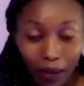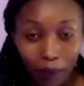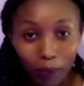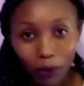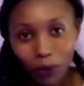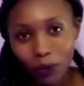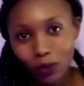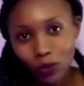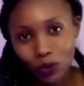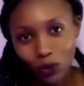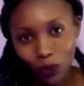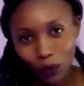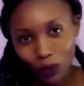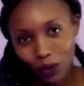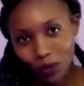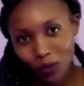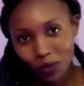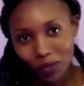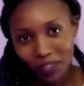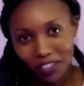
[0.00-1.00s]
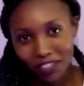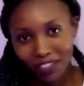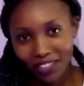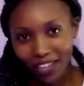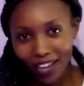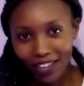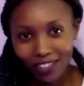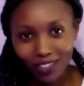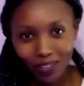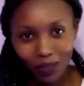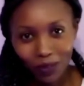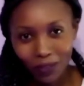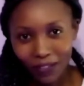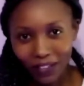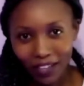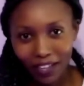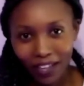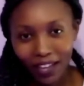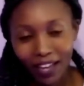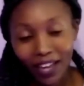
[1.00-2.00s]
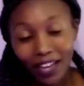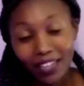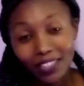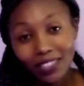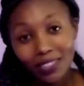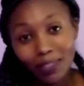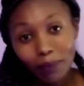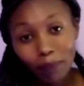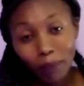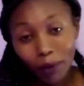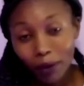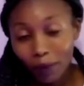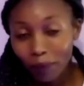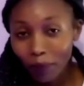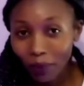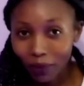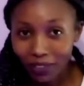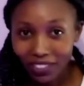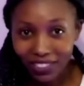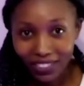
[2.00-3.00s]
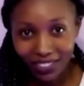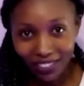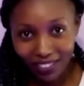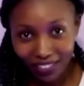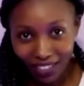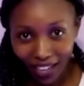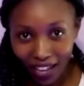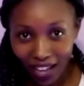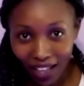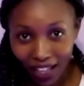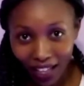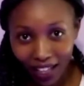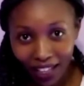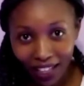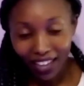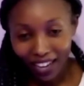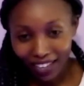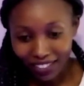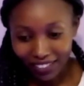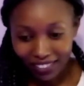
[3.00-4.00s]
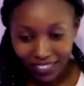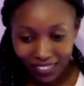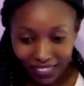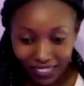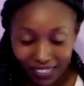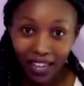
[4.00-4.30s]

because we're going to discuss on the simple procedure that